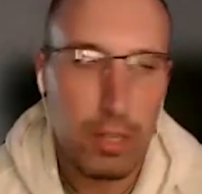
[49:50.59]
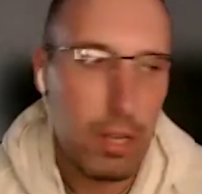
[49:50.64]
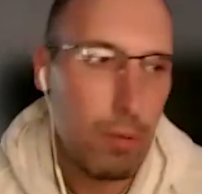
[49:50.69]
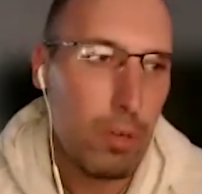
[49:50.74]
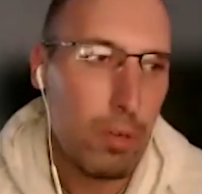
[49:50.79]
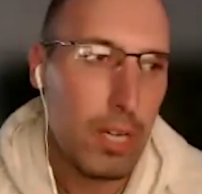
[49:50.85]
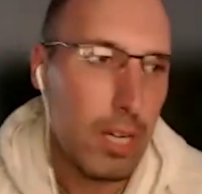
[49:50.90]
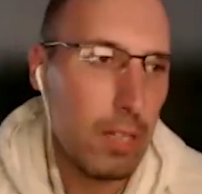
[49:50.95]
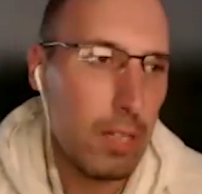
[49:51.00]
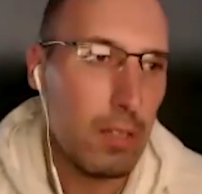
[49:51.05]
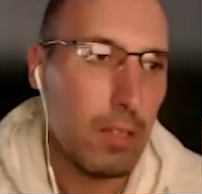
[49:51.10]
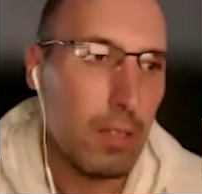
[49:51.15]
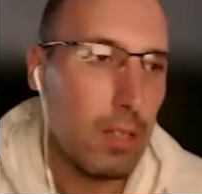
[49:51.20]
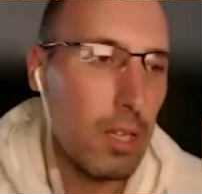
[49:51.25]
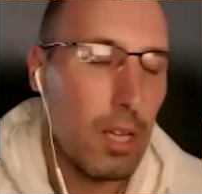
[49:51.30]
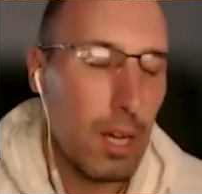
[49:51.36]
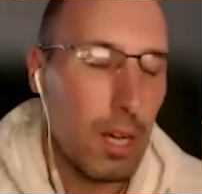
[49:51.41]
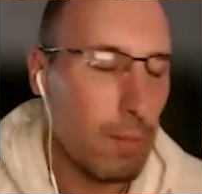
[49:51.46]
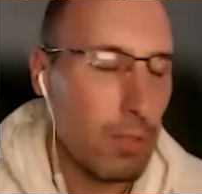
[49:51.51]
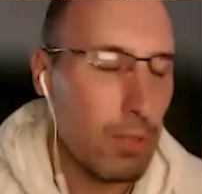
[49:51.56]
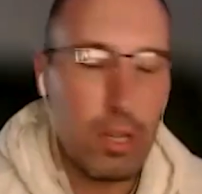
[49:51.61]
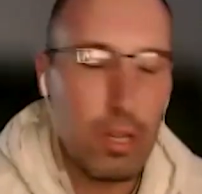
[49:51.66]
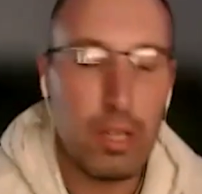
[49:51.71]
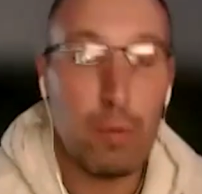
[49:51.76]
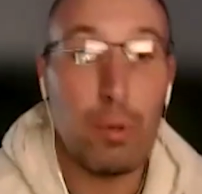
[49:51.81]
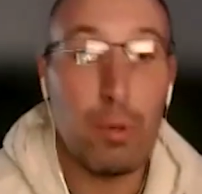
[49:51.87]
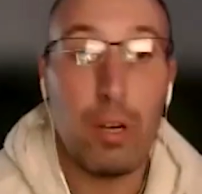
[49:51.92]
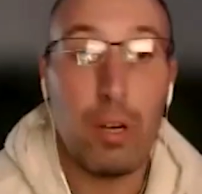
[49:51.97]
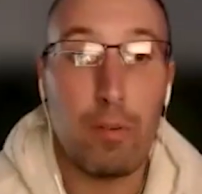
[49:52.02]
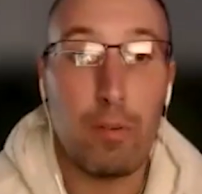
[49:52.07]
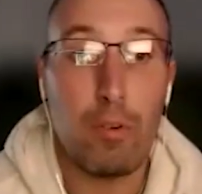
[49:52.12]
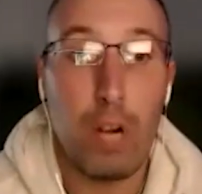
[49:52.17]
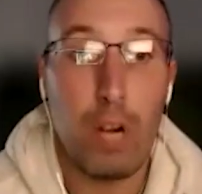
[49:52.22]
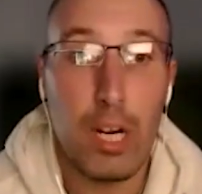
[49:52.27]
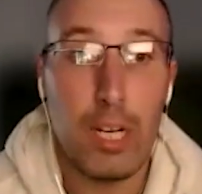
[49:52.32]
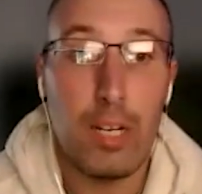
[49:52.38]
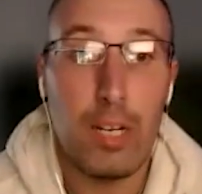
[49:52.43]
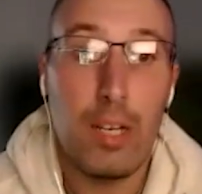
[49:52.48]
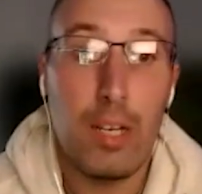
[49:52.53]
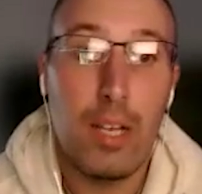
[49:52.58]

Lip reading: They were never right.